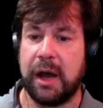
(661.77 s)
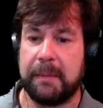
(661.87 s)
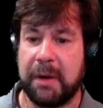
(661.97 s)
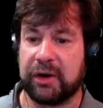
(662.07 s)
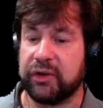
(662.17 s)

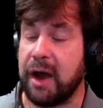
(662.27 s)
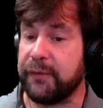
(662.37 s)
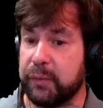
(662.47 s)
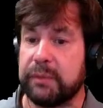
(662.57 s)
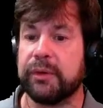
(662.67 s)
marked off,
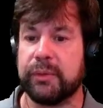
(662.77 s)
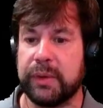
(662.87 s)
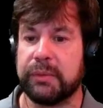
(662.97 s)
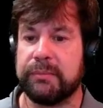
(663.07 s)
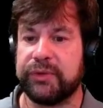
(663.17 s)
and we
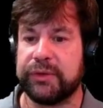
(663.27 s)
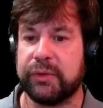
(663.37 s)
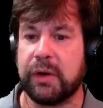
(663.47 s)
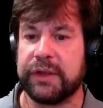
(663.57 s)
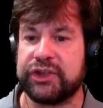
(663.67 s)
will
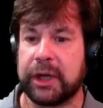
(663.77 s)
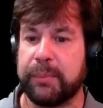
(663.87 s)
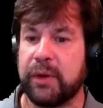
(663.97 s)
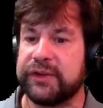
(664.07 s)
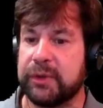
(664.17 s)
do all the
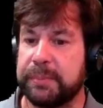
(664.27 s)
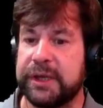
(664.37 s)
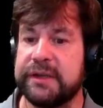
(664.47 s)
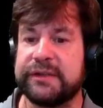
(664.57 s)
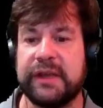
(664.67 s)
checkpoints. So
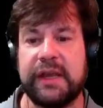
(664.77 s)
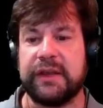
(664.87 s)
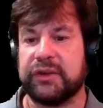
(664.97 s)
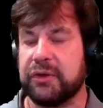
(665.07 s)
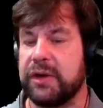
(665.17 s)
please,
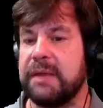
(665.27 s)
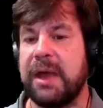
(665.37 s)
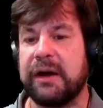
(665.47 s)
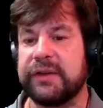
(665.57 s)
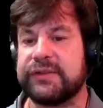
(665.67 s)
don't
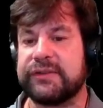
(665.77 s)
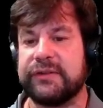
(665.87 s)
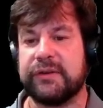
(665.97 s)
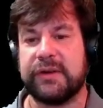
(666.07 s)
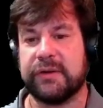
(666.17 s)
email us
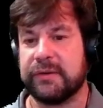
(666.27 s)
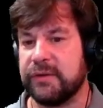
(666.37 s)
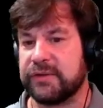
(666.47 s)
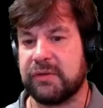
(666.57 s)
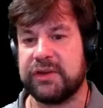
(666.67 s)
your
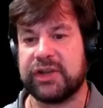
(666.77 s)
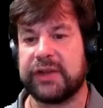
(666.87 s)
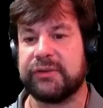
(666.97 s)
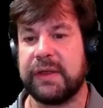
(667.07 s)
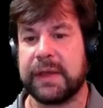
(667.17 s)

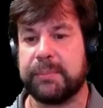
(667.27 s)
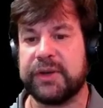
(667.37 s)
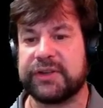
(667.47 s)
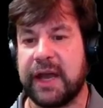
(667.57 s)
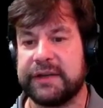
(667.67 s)
screenshots or anything.
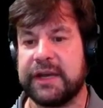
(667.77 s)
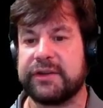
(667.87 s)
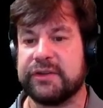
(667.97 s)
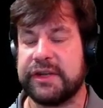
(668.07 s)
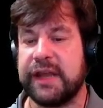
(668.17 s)
Please
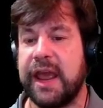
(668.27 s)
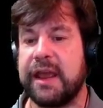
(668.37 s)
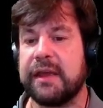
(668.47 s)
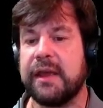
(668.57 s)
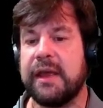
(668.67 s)
contact your
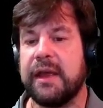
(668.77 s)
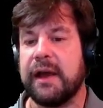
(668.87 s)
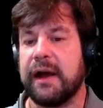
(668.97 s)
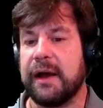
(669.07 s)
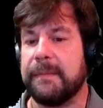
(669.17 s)
TA
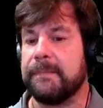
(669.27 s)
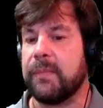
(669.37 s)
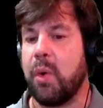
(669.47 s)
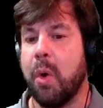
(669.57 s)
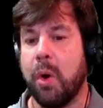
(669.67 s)

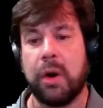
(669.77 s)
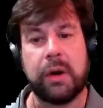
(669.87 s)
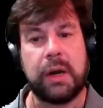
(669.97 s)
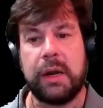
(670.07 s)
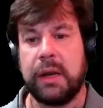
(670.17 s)

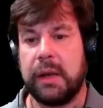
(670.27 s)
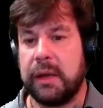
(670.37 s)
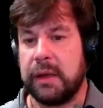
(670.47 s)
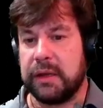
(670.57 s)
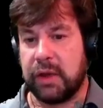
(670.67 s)
or
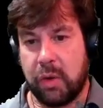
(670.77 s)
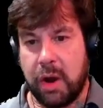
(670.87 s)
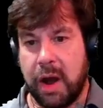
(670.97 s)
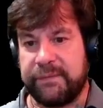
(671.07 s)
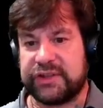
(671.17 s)
go to
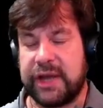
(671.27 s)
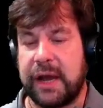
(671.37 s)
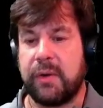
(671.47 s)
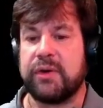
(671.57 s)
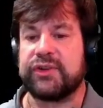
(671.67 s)
office
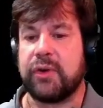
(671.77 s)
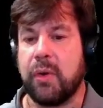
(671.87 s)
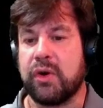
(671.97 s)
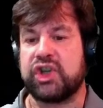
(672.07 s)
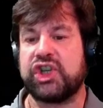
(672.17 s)
hours
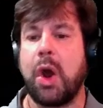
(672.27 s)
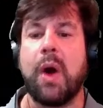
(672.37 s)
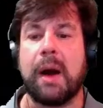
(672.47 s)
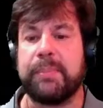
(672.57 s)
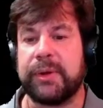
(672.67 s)
or show
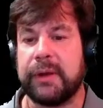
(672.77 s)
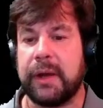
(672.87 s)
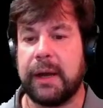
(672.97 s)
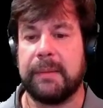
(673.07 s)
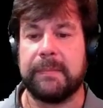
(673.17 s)
up
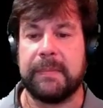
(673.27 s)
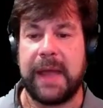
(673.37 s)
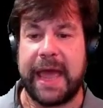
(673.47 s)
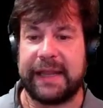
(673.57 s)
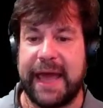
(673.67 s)

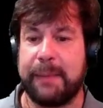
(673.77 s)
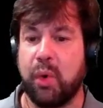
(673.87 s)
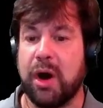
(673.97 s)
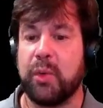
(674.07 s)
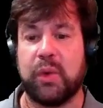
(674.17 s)
at Lab
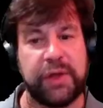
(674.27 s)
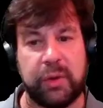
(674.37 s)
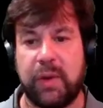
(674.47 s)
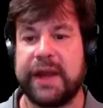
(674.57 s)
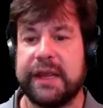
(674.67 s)
1 with it
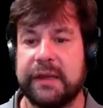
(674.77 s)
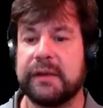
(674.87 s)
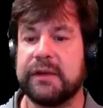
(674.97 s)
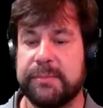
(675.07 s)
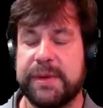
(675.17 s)
ready
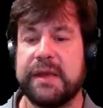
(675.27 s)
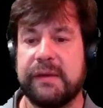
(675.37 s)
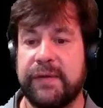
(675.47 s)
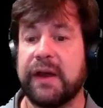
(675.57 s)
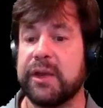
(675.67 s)
to be
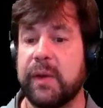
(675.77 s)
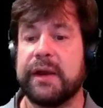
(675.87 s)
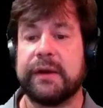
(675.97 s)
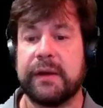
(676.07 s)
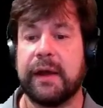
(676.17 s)
evaluated.